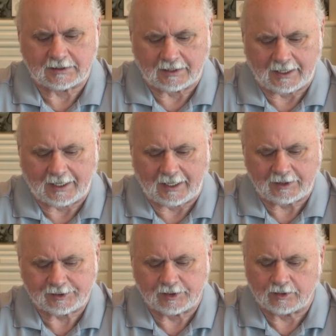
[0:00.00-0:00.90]
and I
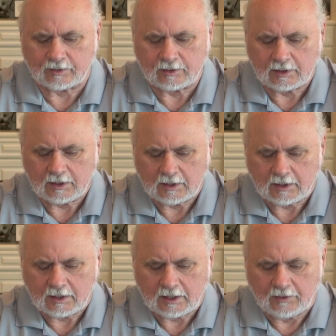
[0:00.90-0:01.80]
ask you,
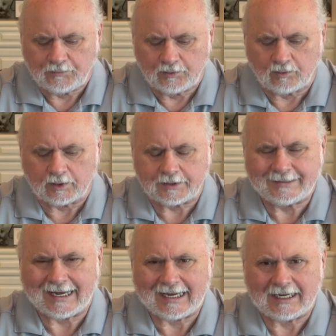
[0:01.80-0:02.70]
if you were to
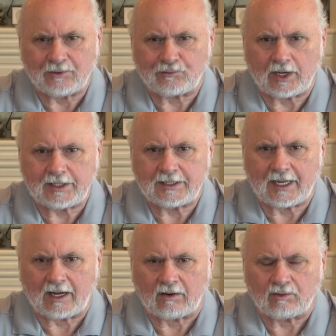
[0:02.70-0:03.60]
die right
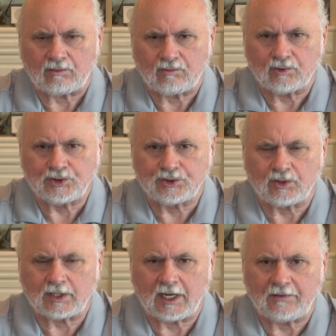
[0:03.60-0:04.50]
now, would you
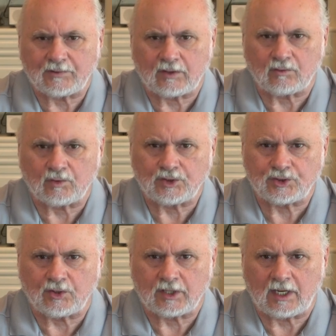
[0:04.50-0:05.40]
go to heaven or would you
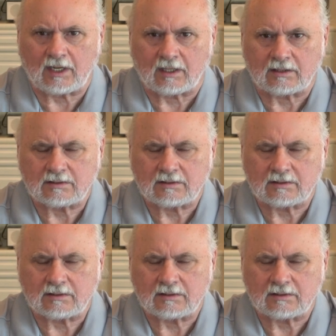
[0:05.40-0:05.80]
go to hell?